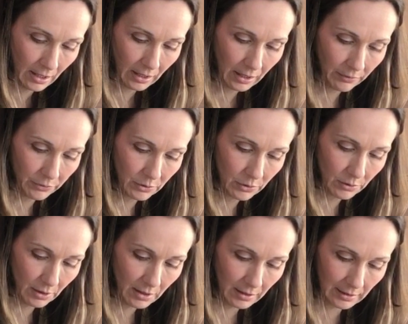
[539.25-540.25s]
If you do
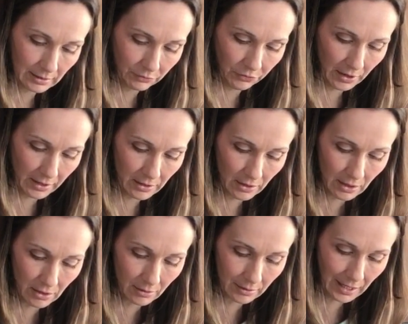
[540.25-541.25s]
not, that's fine. You
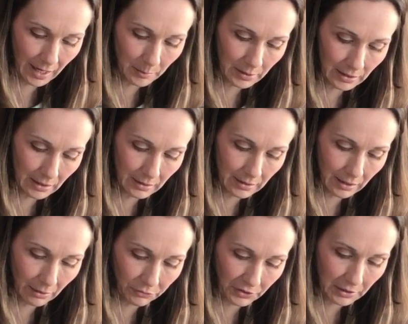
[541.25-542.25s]
can use hemp seeds,
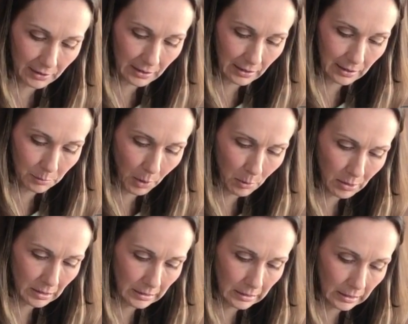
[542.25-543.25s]
sunflower seeds,
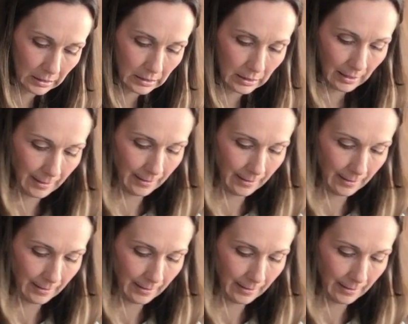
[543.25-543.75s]
pumpkin seeds.